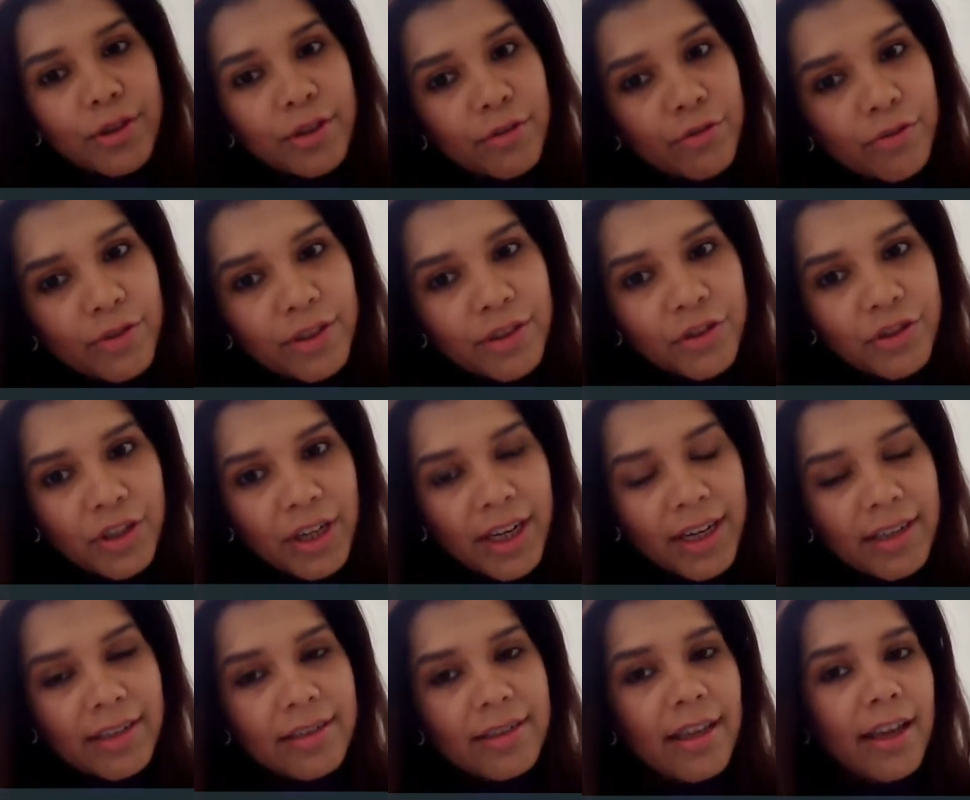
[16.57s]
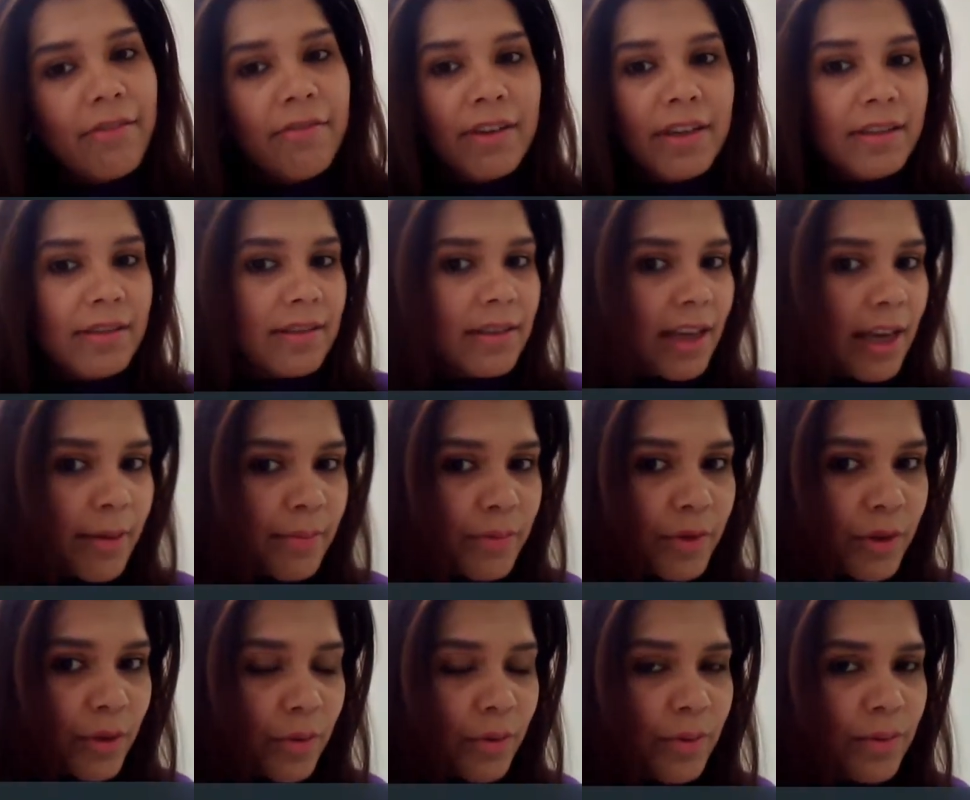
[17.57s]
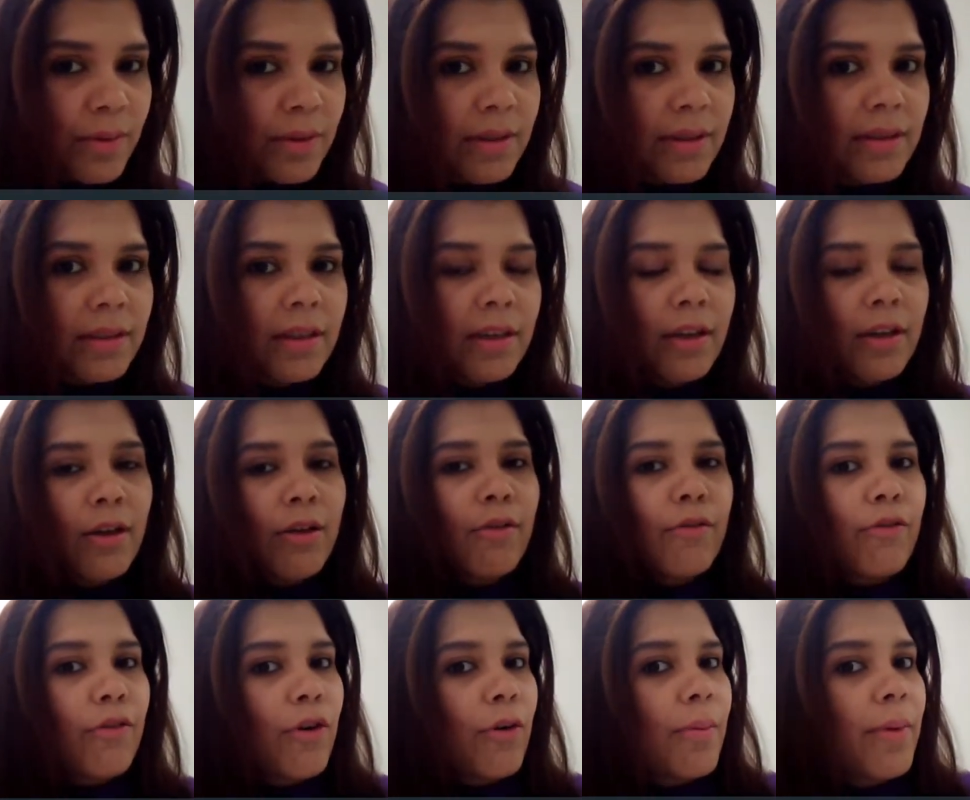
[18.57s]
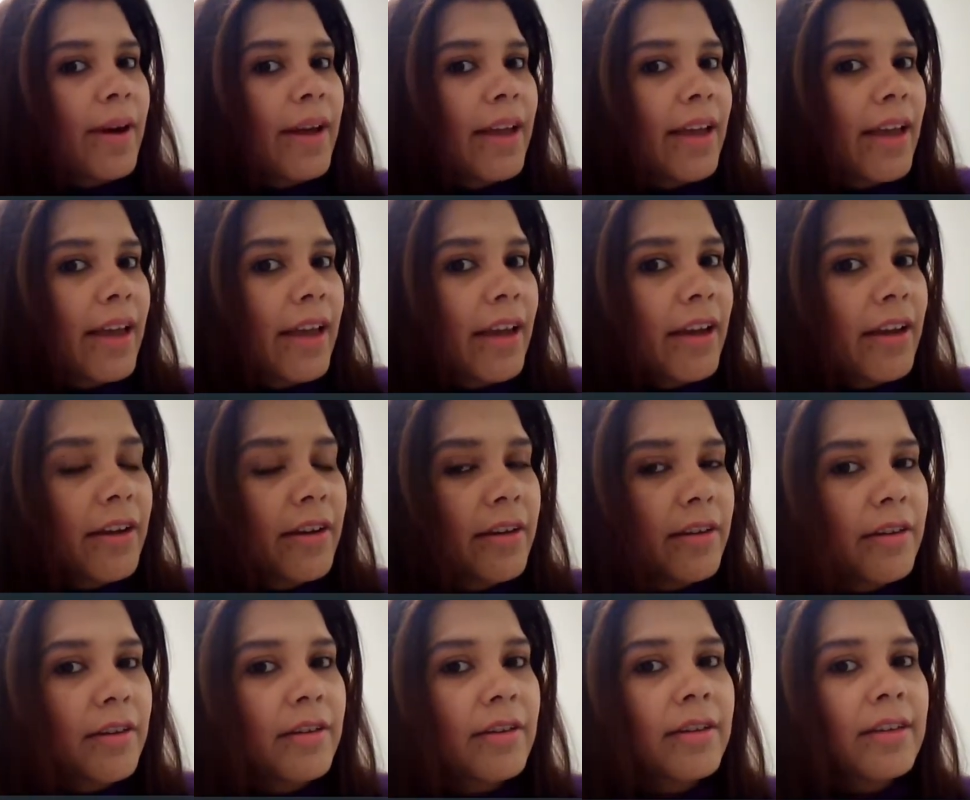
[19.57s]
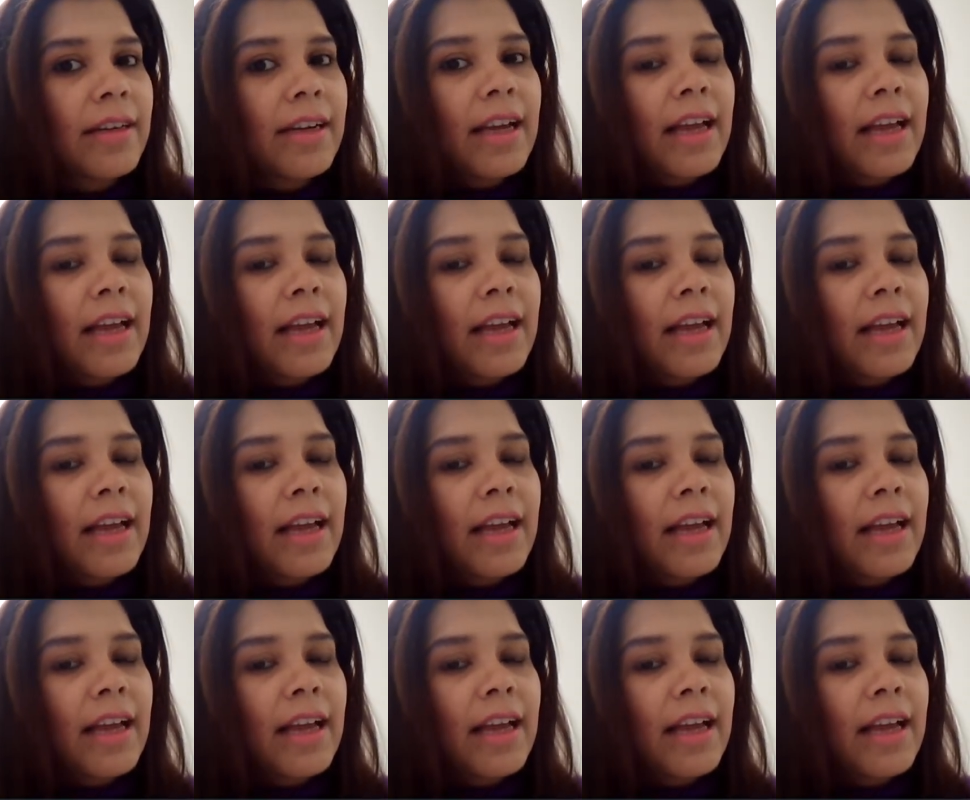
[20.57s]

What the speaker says: different shades having same tones for my hair,